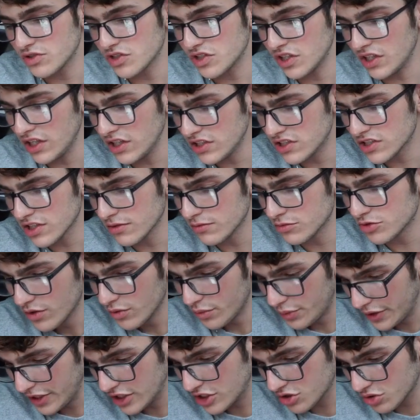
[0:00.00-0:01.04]
She needs some
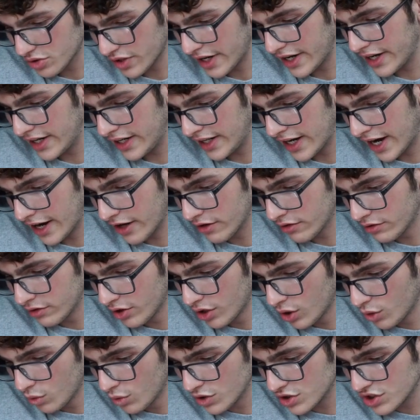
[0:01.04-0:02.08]
retraining. I don't
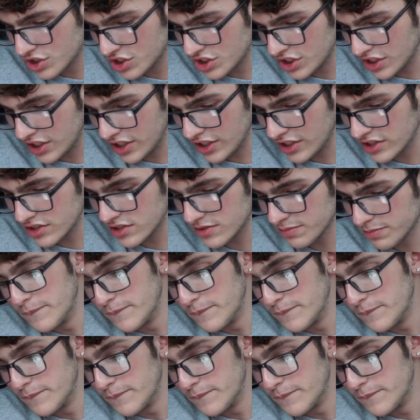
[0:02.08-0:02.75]
know what she needs,